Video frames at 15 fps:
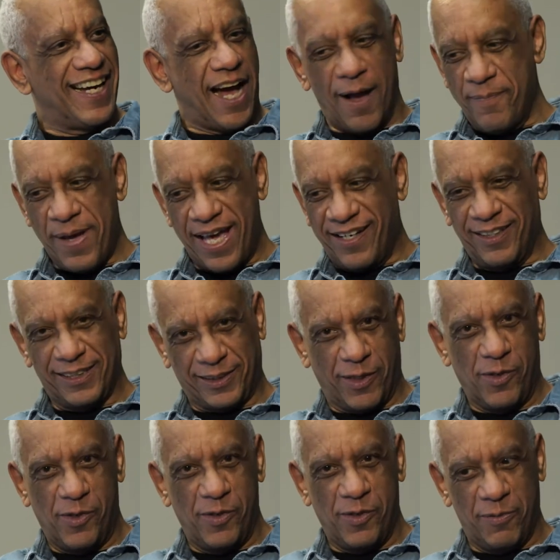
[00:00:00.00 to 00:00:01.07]
A better
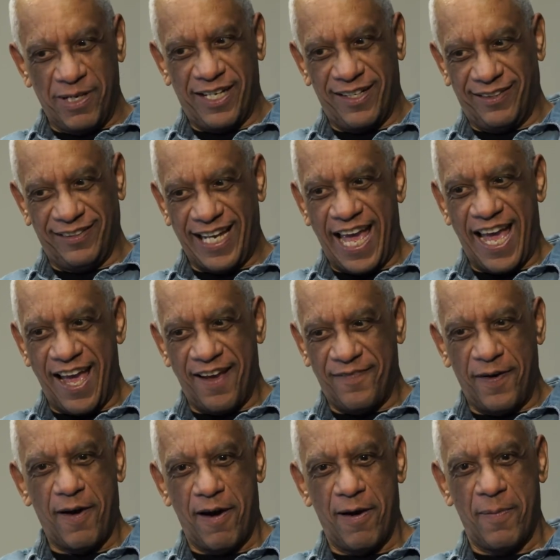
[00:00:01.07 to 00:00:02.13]
school will
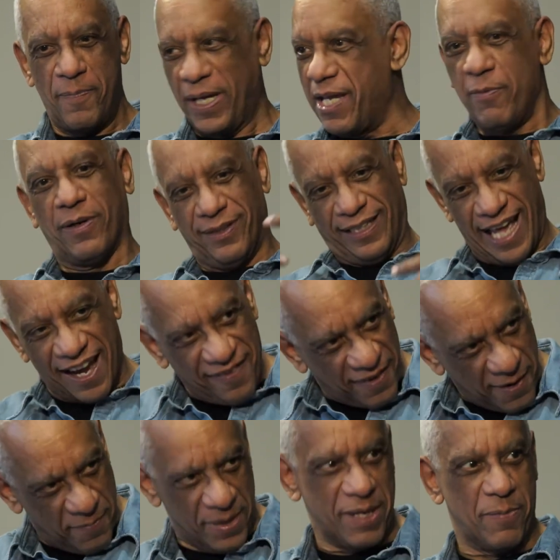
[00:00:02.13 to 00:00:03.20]
never be, will
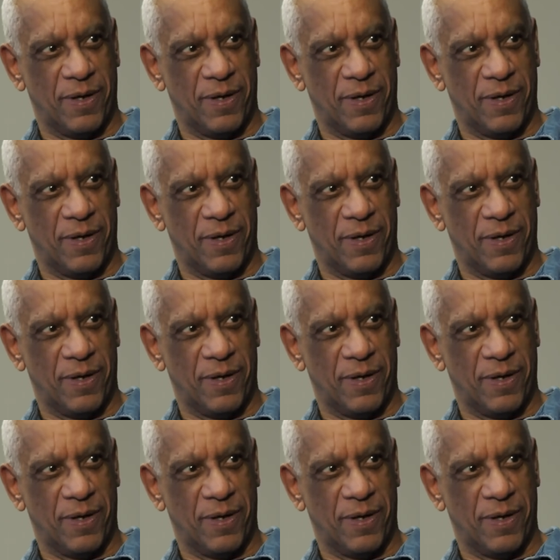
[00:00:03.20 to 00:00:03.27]
never be.